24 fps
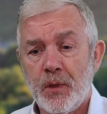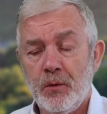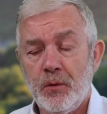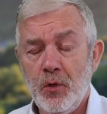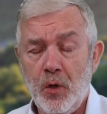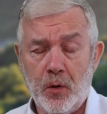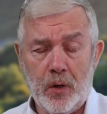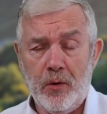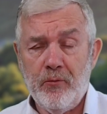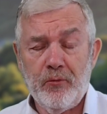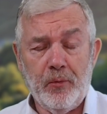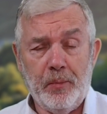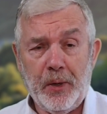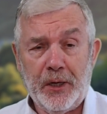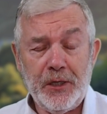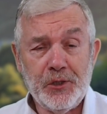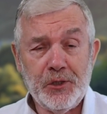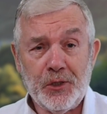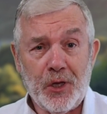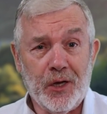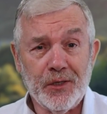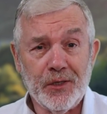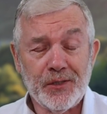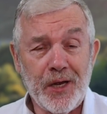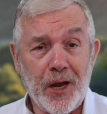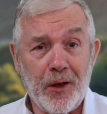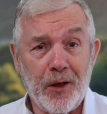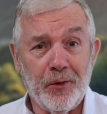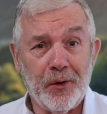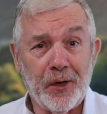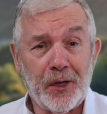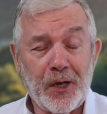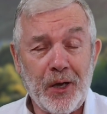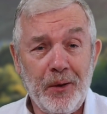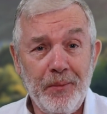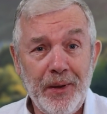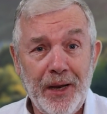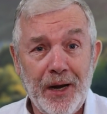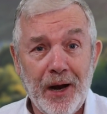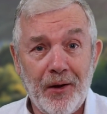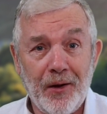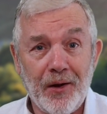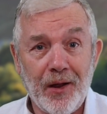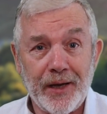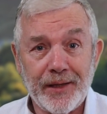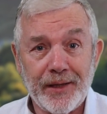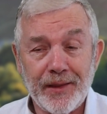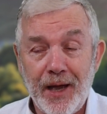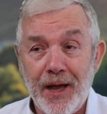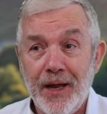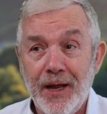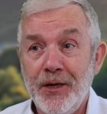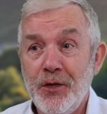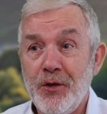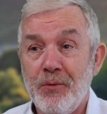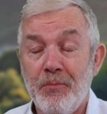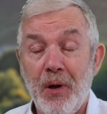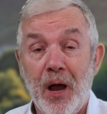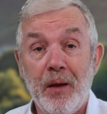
Not everybody starts out on a Camino like that.